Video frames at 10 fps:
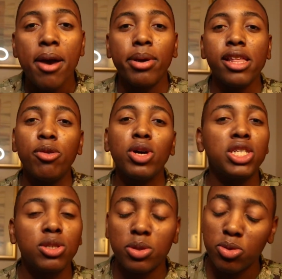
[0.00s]
But then
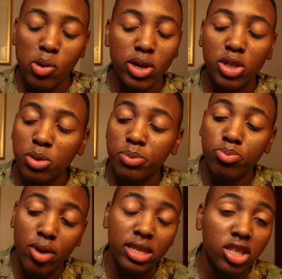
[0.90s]
once you once you
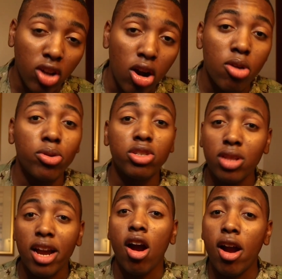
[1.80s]
press start, once you
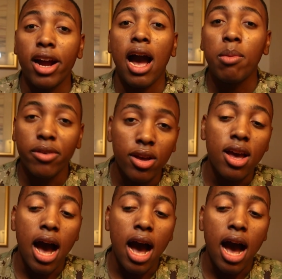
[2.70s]
like, all right, I'm a,